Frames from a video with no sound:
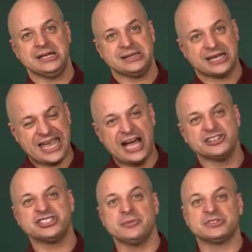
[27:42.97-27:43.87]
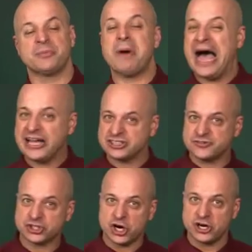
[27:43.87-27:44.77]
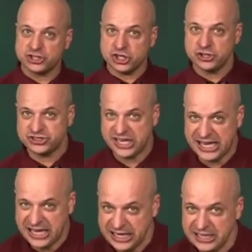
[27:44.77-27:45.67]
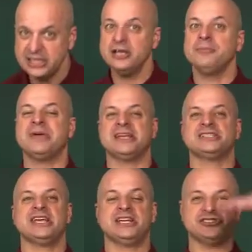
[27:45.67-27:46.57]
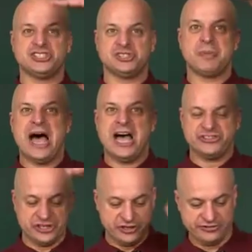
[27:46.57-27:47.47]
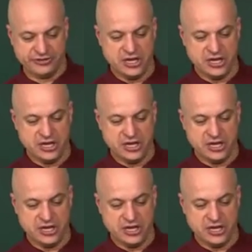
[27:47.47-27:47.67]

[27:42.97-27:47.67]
The calcium is a positive charge, goes in, maintains this positive.